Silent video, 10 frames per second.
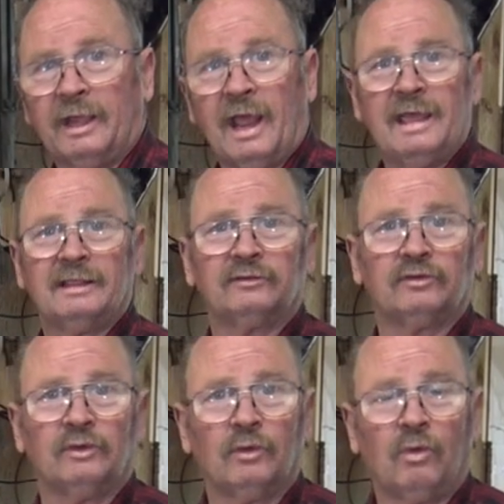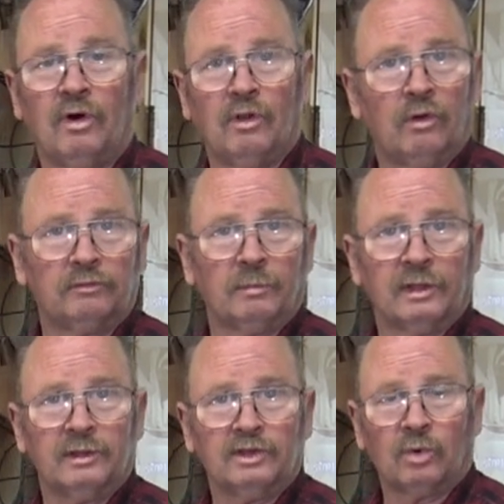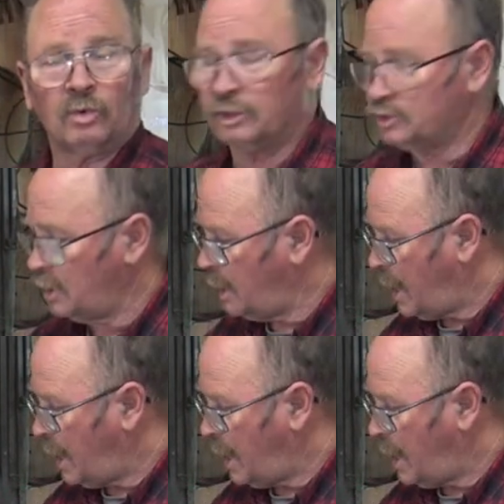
can hang this on the wall over by the torch